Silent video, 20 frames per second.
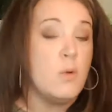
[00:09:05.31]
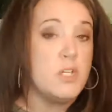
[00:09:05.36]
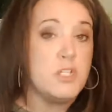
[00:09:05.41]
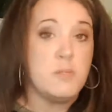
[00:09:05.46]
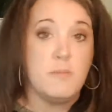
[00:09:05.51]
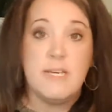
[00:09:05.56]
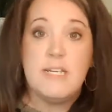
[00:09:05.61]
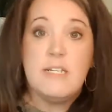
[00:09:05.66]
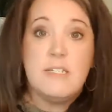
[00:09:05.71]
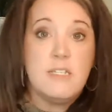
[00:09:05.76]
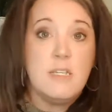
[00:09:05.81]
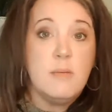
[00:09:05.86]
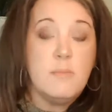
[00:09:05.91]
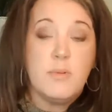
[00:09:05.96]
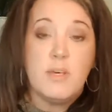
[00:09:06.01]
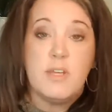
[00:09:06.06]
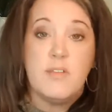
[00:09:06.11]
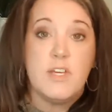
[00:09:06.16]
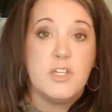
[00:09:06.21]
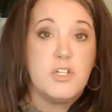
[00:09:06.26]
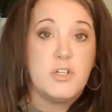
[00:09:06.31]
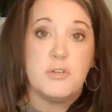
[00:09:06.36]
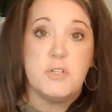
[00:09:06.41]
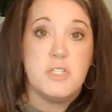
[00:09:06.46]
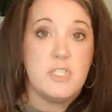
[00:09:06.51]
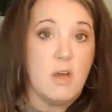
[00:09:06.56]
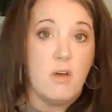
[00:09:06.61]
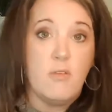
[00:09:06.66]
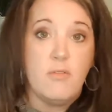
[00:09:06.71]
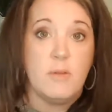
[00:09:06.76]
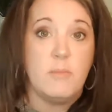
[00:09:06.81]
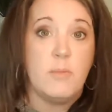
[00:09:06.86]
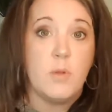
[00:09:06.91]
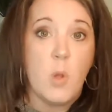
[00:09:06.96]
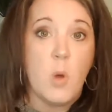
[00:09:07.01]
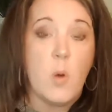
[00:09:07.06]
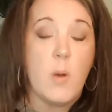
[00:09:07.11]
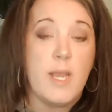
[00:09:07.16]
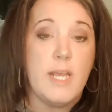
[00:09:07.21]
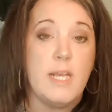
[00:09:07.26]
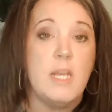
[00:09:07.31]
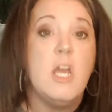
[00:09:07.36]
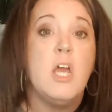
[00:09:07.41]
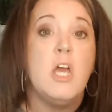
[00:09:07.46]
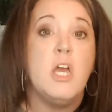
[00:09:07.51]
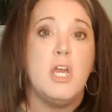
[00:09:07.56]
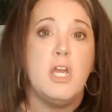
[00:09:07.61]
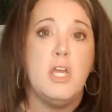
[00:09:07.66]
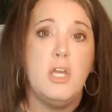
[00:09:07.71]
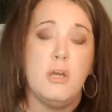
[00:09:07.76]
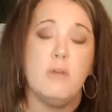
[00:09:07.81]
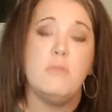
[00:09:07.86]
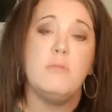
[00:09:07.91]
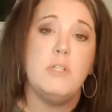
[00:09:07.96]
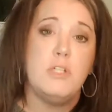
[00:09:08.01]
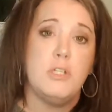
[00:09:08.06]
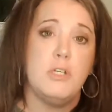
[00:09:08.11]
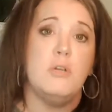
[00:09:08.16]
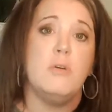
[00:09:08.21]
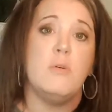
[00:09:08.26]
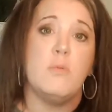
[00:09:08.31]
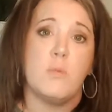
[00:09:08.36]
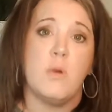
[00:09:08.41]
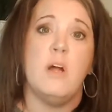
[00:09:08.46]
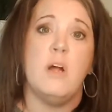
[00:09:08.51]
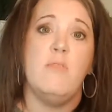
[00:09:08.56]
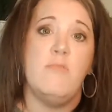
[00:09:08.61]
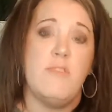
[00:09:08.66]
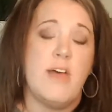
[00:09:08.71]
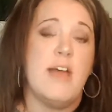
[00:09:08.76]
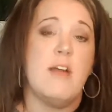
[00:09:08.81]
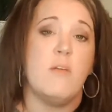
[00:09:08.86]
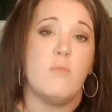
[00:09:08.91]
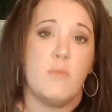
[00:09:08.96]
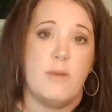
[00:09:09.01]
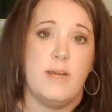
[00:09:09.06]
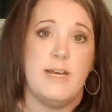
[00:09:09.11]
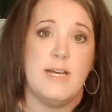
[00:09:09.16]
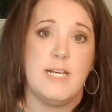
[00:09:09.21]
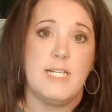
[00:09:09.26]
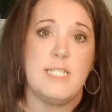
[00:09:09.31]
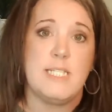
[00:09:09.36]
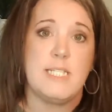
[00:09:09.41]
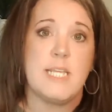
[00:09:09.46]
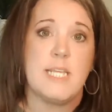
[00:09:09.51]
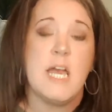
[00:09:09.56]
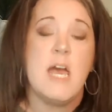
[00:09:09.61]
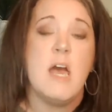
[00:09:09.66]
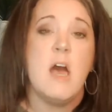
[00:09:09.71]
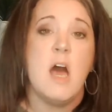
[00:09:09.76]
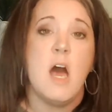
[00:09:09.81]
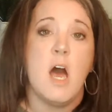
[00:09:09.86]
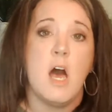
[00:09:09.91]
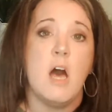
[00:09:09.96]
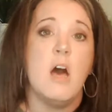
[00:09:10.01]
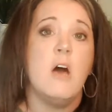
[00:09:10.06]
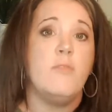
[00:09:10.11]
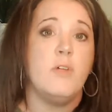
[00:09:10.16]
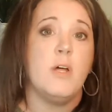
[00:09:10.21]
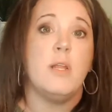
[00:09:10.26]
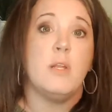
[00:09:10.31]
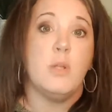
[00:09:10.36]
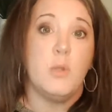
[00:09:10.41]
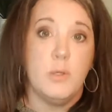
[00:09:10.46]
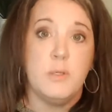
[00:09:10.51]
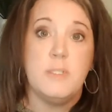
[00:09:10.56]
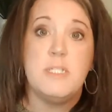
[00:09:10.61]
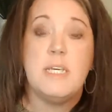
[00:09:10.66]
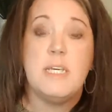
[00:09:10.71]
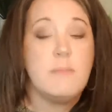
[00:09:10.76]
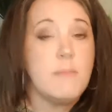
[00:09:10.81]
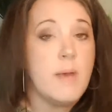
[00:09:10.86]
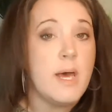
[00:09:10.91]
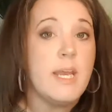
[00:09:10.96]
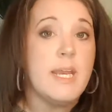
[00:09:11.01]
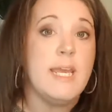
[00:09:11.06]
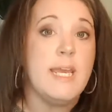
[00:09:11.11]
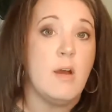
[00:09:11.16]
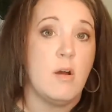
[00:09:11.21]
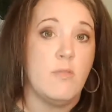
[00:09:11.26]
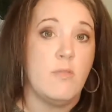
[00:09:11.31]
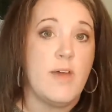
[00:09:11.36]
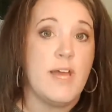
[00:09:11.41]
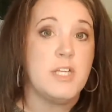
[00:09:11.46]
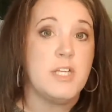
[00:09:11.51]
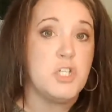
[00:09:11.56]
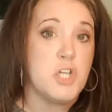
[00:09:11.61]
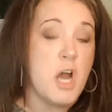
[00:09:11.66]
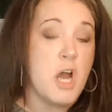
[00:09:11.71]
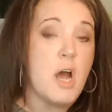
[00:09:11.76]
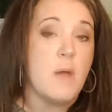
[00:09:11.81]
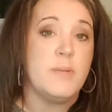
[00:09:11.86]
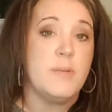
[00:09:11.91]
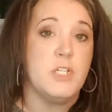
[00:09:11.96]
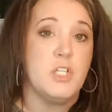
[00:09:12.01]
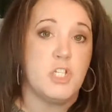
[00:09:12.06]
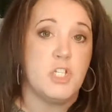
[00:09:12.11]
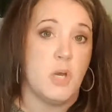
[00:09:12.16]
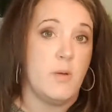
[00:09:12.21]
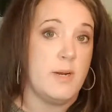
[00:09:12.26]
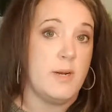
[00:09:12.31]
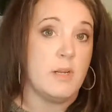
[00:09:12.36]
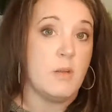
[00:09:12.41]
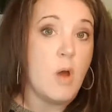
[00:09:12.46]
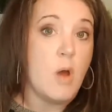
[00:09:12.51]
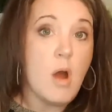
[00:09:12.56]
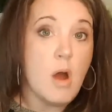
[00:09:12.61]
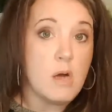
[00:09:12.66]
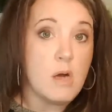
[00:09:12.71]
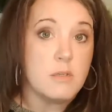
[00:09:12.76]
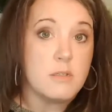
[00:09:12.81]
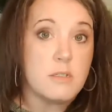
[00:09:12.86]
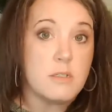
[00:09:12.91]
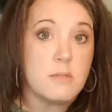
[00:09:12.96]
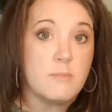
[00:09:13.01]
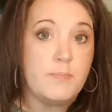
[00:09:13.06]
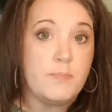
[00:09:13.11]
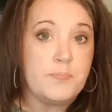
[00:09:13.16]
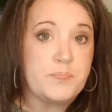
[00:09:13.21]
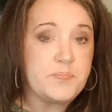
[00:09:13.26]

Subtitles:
which means simply that you're self-employed, you do run that risk of losing money on that job and showing a loss.